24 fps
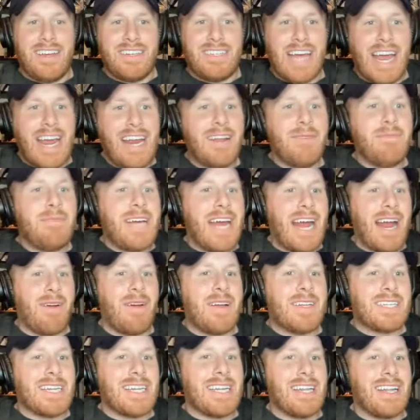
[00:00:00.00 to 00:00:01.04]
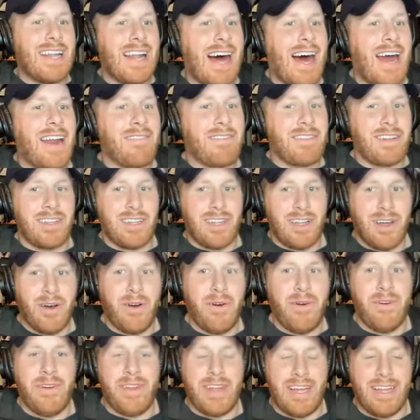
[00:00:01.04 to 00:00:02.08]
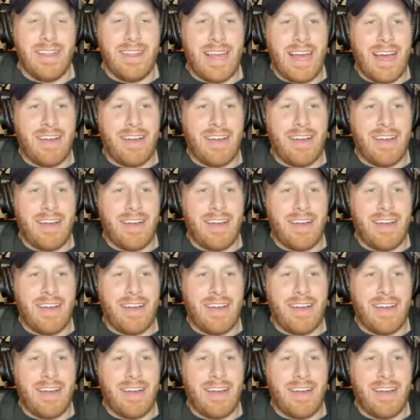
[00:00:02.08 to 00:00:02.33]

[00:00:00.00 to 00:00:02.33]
Tatum carries a lot of the load in